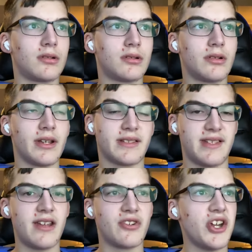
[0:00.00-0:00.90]
It's
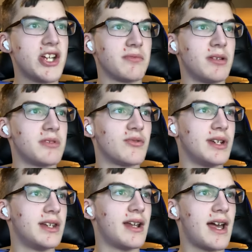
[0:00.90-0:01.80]
interchangeably
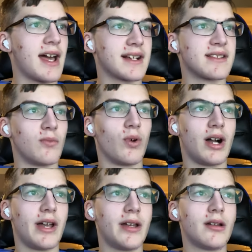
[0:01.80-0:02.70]
between X and
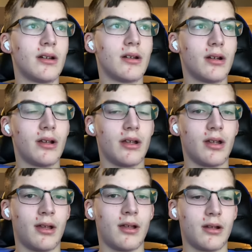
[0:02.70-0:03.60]
Y.
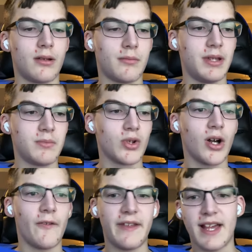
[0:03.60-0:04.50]
People
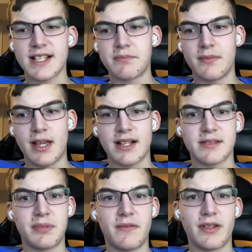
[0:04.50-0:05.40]
call it the
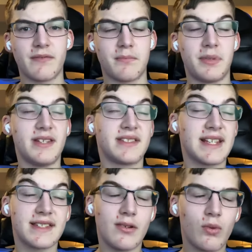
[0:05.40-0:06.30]

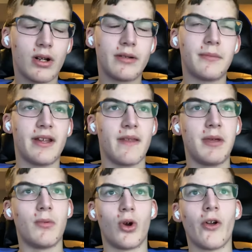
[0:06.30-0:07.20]
XP61, and then
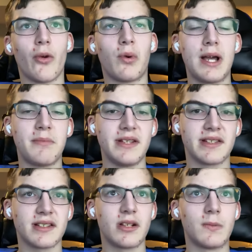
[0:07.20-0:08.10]
people call it the
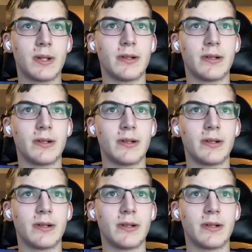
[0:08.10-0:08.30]
YP-61.